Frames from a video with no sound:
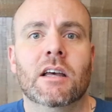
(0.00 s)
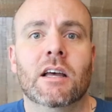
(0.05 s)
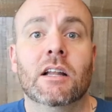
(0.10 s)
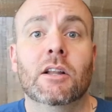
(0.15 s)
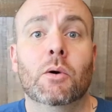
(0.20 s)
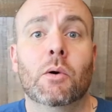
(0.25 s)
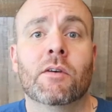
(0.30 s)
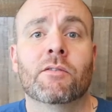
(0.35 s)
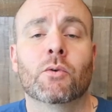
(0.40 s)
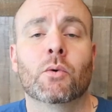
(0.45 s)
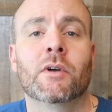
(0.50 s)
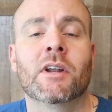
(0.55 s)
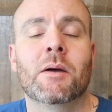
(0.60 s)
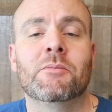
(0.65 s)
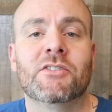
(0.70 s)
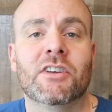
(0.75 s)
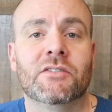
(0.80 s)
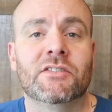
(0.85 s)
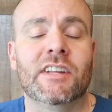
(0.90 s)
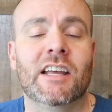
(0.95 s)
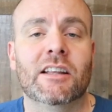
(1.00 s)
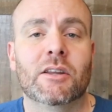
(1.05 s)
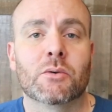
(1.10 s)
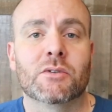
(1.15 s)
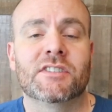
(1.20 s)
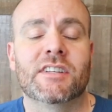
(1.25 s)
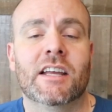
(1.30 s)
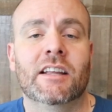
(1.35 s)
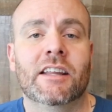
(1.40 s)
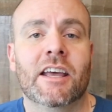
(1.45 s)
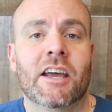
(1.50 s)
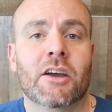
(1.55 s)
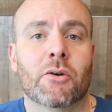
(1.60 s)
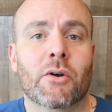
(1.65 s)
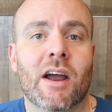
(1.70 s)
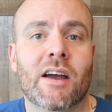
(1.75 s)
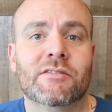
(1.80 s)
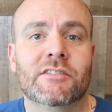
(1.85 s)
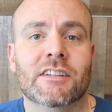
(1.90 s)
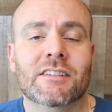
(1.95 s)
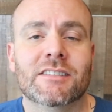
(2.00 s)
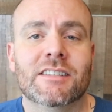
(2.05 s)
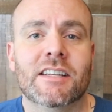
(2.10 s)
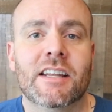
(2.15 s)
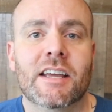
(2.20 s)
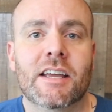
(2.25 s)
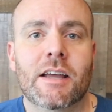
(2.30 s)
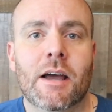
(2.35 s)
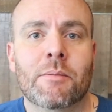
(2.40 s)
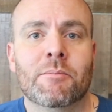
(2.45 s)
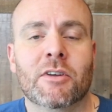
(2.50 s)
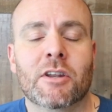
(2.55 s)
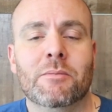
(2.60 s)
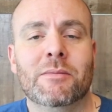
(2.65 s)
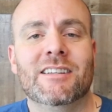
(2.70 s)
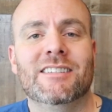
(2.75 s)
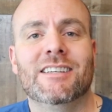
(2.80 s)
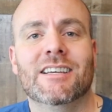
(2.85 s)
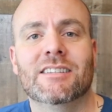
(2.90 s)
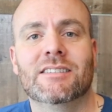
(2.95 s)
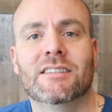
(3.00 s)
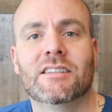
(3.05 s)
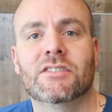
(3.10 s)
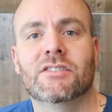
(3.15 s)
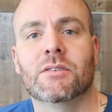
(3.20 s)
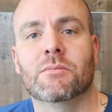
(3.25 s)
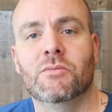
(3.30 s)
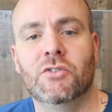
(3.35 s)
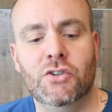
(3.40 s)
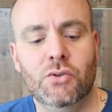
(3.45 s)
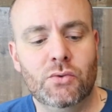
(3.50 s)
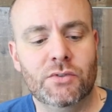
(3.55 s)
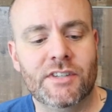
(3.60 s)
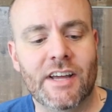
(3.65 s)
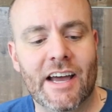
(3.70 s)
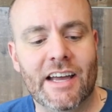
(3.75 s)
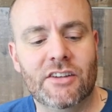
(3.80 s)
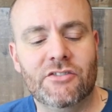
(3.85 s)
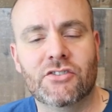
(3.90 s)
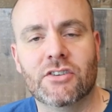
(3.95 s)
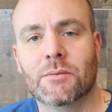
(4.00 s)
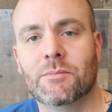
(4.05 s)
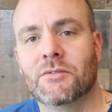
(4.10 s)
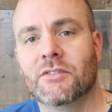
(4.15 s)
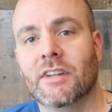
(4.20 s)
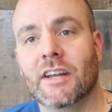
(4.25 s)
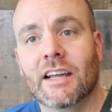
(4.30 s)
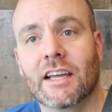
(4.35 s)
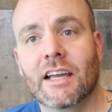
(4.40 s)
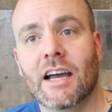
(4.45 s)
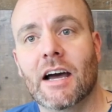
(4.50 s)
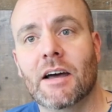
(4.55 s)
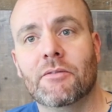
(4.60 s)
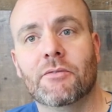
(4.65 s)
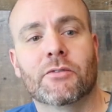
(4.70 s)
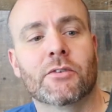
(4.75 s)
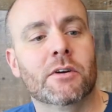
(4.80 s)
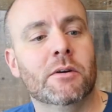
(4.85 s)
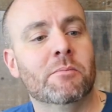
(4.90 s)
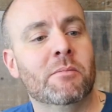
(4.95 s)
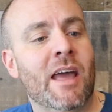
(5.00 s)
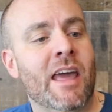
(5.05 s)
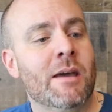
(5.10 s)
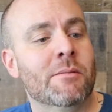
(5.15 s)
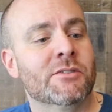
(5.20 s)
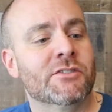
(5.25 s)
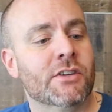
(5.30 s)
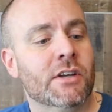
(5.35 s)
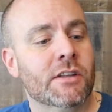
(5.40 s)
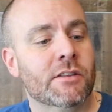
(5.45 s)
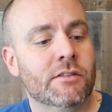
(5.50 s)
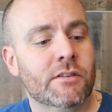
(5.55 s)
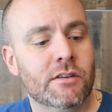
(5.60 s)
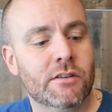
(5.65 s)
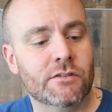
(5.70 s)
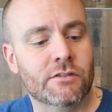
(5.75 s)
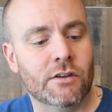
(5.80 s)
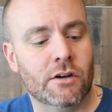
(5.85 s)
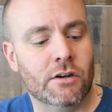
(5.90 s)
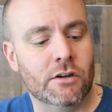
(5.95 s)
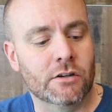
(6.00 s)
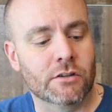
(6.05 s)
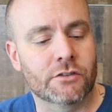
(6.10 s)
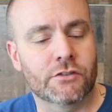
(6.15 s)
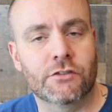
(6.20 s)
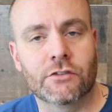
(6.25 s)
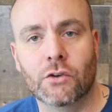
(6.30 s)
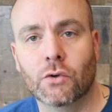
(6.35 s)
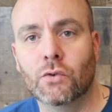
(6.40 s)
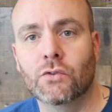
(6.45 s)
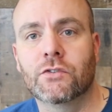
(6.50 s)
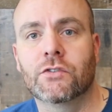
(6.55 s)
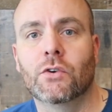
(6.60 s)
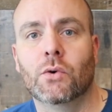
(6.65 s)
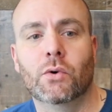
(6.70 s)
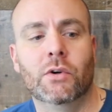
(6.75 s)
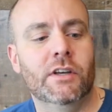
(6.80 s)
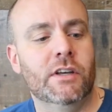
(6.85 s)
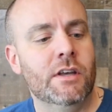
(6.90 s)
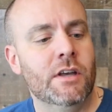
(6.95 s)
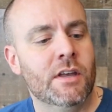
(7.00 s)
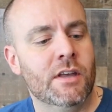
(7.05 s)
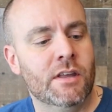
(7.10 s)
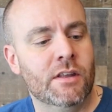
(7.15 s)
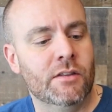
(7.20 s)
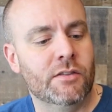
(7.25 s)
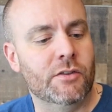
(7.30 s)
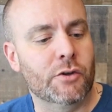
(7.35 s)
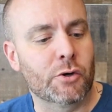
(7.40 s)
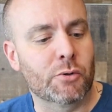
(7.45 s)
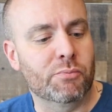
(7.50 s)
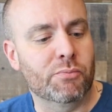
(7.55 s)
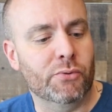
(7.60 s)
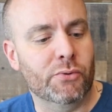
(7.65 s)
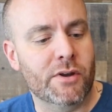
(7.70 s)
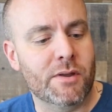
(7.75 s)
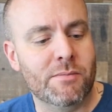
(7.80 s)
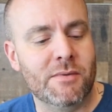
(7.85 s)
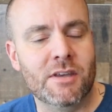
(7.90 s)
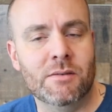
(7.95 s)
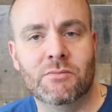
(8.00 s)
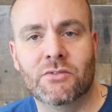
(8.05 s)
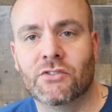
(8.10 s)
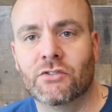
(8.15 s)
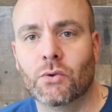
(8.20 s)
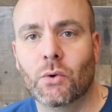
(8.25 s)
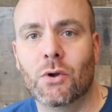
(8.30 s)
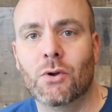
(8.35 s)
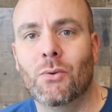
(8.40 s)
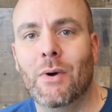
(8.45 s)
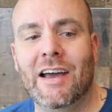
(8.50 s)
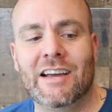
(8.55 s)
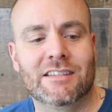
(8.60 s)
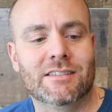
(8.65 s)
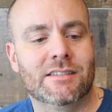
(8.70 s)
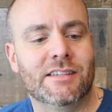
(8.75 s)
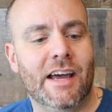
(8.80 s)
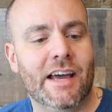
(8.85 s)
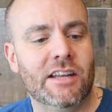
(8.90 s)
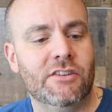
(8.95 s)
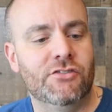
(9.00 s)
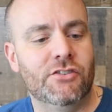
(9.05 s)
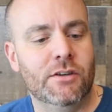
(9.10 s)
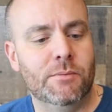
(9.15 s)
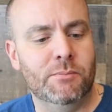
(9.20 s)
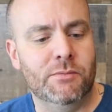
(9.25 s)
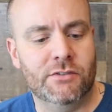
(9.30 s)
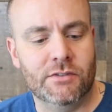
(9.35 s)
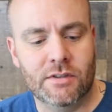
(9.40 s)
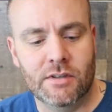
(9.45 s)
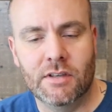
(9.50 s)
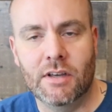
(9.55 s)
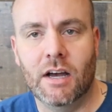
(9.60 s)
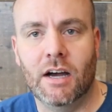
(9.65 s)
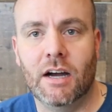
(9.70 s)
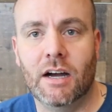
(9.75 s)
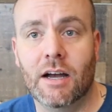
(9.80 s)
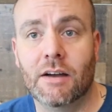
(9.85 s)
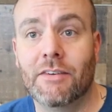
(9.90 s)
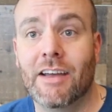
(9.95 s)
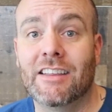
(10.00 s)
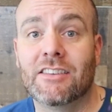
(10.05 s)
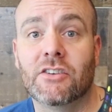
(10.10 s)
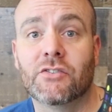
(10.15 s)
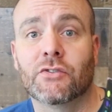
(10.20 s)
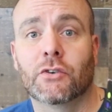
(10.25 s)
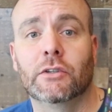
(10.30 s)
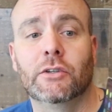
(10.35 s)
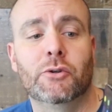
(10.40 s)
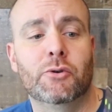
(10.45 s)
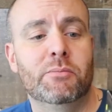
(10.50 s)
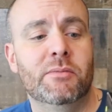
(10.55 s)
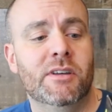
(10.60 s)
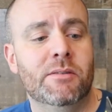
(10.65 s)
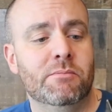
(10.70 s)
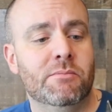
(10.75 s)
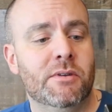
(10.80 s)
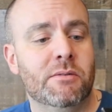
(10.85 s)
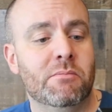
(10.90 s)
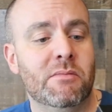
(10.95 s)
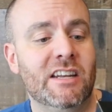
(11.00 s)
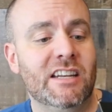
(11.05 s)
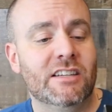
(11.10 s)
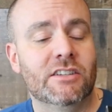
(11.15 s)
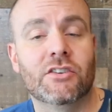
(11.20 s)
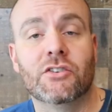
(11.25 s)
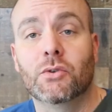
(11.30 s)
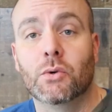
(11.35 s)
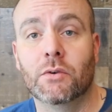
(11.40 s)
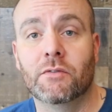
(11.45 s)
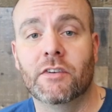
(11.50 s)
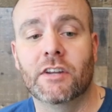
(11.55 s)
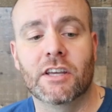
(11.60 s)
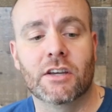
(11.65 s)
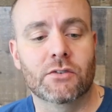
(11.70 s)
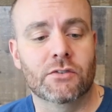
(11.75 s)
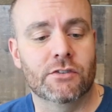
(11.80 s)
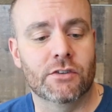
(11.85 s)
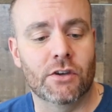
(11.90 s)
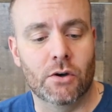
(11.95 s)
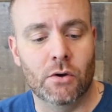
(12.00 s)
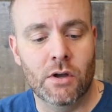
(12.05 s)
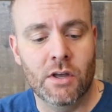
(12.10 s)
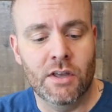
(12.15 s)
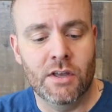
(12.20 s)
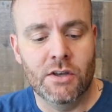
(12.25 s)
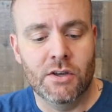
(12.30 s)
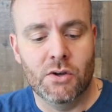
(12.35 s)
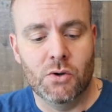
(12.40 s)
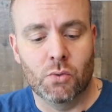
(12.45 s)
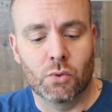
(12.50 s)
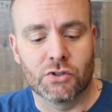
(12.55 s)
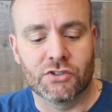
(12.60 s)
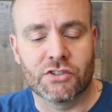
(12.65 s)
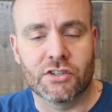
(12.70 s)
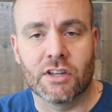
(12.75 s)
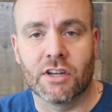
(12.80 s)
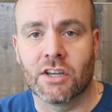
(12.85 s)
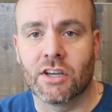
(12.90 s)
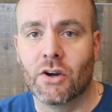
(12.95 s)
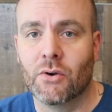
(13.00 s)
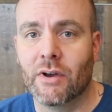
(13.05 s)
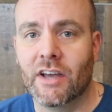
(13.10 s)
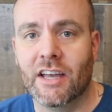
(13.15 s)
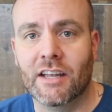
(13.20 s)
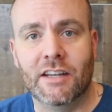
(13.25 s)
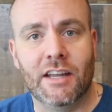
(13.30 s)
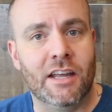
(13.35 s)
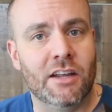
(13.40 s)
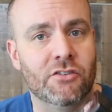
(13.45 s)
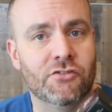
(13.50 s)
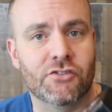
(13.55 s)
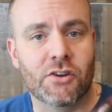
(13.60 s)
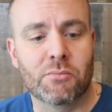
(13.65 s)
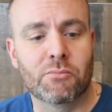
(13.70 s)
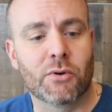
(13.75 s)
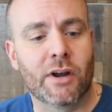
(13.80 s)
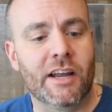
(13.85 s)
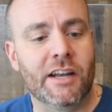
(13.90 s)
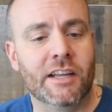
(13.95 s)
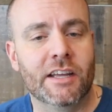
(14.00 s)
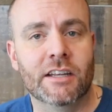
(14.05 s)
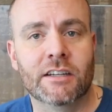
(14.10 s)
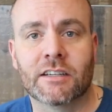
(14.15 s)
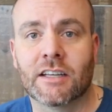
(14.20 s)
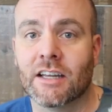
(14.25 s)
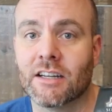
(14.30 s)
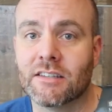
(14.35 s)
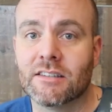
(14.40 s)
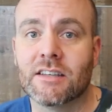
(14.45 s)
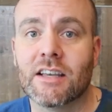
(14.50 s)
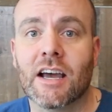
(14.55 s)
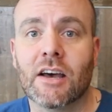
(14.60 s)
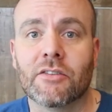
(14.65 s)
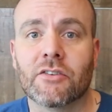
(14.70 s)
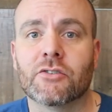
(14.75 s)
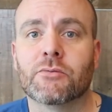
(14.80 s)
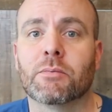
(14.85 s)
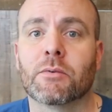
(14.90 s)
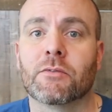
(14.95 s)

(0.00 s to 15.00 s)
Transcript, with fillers: Hello everyone, I'm Jeff Standley with Standley Handcrafted, and today I'm going to be testing some new dye chips that I got from Amazon. These are Soulsoy, they're premium soy wax dye chips. Uh, I've had these for a little bit, been meaning to do a video, so we're just gonna go ahead and jump right in, kind of see how these